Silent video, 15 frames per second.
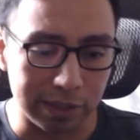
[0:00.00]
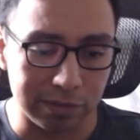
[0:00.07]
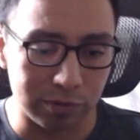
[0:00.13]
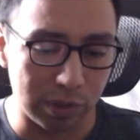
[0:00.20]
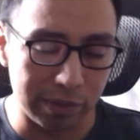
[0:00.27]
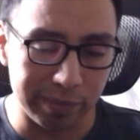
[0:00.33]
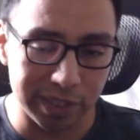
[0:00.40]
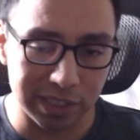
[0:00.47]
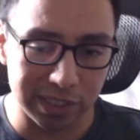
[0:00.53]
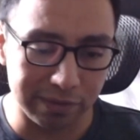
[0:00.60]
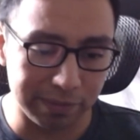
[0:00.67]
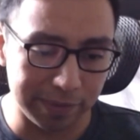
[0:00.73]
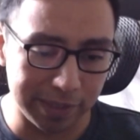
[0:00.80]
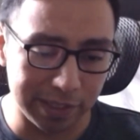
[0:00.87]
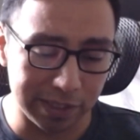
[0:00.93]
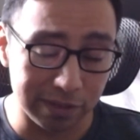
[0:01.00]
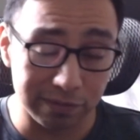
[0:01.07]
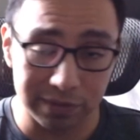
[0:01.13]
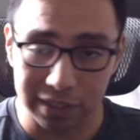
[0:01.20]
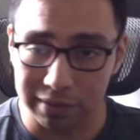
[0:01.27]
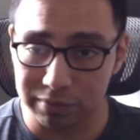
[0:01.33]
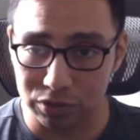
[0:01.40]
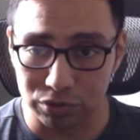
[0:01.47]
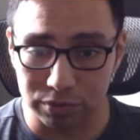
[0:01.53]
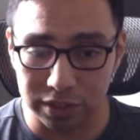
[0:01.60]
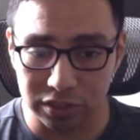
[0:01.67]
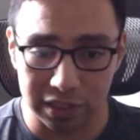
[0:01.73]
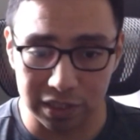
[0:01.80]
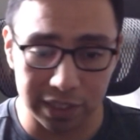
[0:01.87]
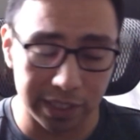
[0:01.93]
20 minutes gives me enough time to
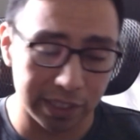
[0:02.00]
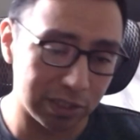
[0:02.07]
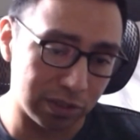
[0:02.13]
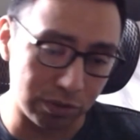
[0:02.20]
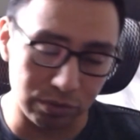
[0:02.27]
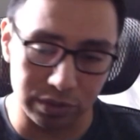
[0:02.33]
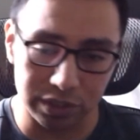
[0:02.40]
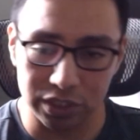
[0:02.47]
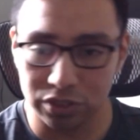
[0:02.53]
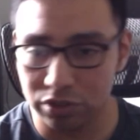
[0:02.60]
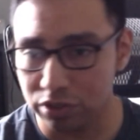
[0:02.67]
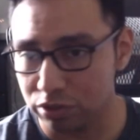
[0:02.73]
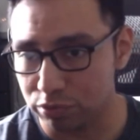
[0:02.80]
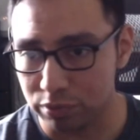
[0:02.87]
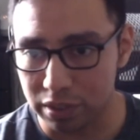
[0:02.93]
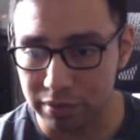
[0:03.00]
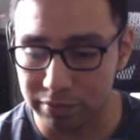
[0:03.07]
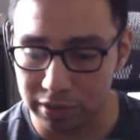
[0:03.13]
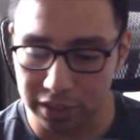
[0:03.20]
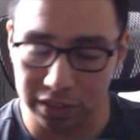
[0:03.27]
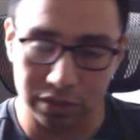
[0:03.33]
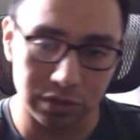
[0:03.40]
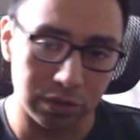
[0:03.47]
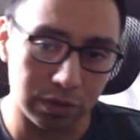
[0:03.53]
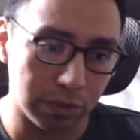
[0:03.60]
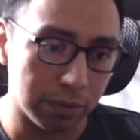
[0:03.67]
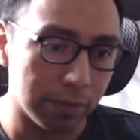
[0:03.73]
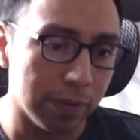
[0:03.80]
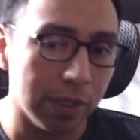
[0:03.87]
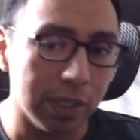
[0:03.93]
stretch legs, do dishes, whatever I need to
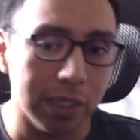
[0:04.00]
do